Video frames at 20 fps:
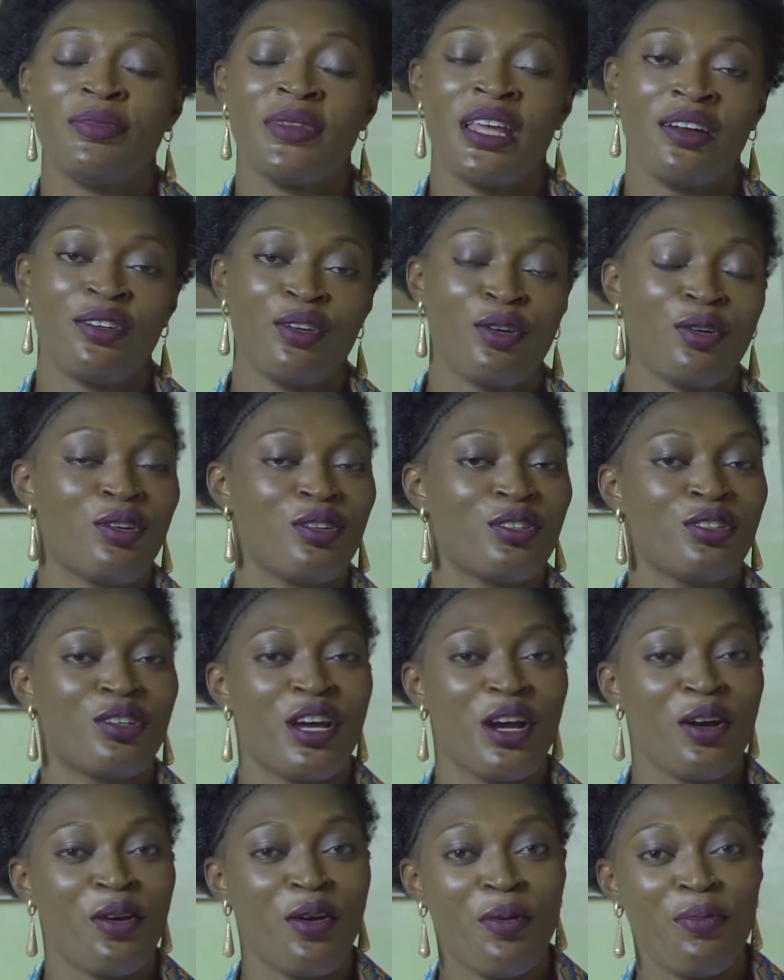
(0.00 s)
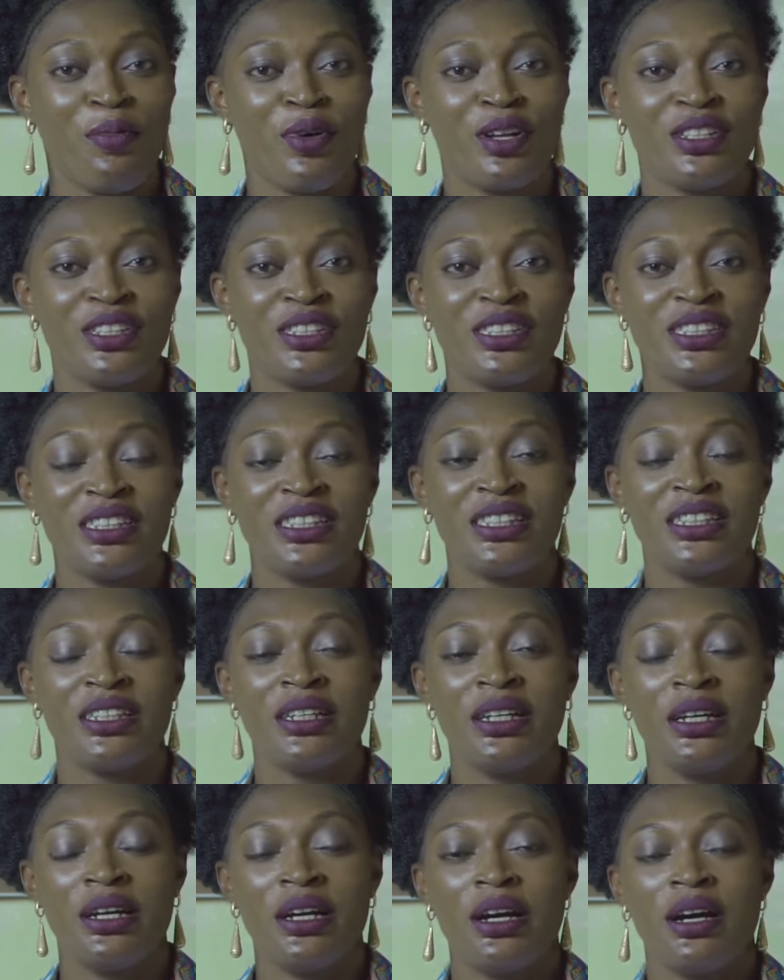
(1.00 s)
agricultural
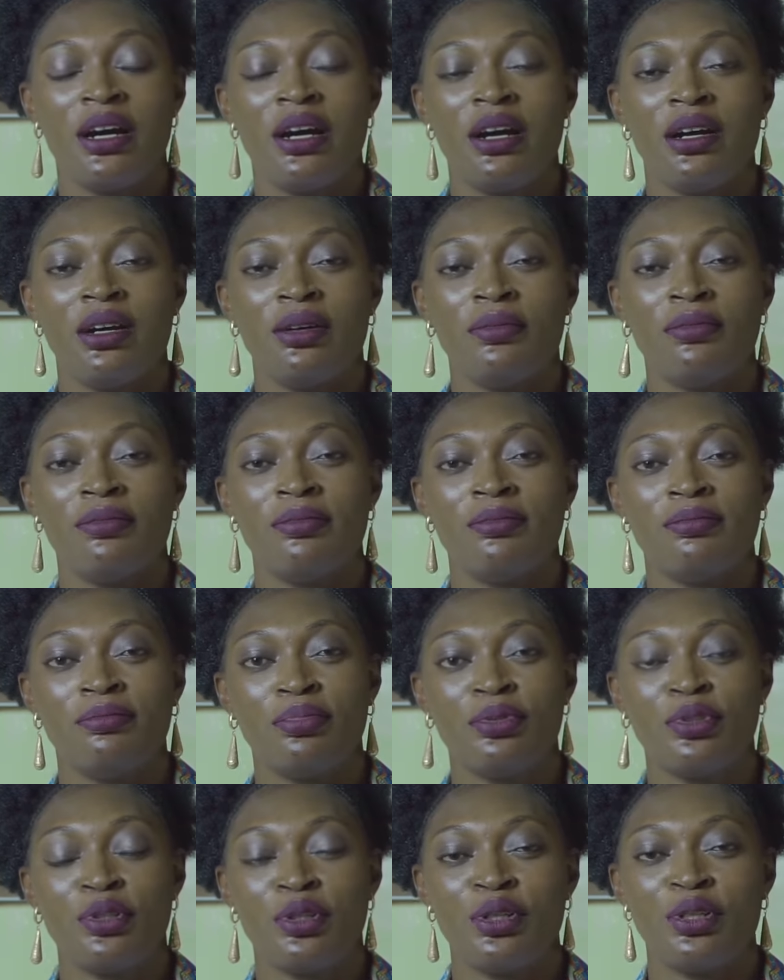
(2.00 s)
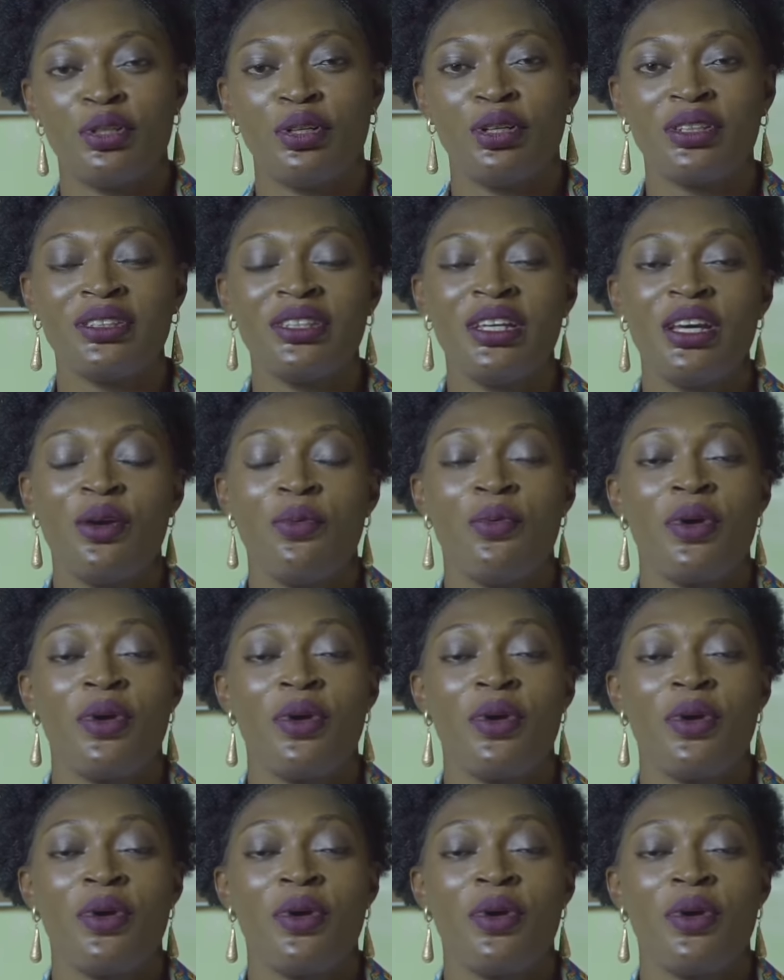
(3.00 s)
commodity products.